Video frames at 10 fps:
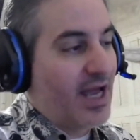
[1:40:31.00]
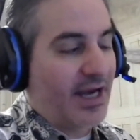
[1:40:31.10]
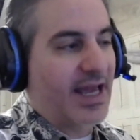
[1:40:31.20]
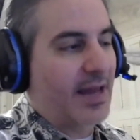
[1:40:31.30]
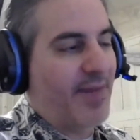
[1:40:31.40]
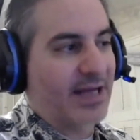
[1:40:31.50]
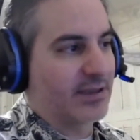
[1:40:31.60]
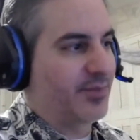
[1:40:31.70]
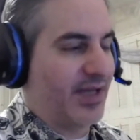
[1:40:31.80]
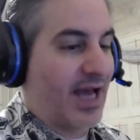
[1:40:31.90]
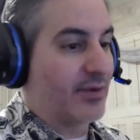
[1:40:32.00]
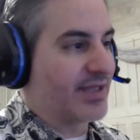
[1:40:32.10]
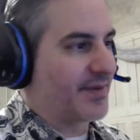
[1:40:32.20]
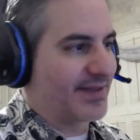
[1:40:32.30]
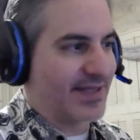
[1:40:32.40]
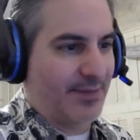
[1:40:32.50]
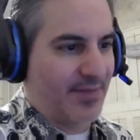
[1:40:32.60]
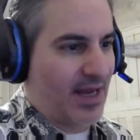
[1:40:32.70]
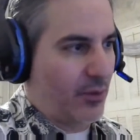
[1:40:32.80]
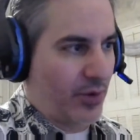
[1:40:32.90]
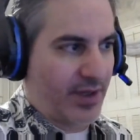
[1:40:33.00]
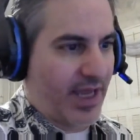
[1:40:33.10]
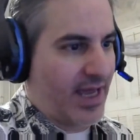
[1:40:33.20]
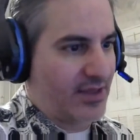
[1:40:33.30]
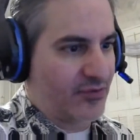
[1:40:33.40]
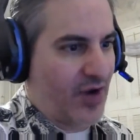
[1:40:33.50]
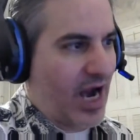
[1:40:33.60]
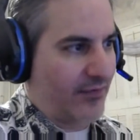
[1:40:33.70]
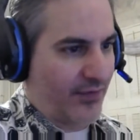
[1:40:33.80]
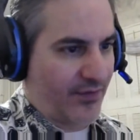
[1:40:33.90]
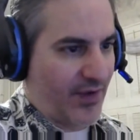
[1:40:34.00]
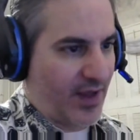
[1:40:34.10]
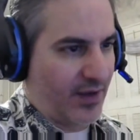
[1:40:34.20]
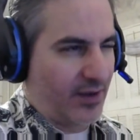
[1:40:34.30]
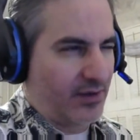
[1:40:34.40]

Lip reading: And again, Magnum PI was on the same network as Rockford Files.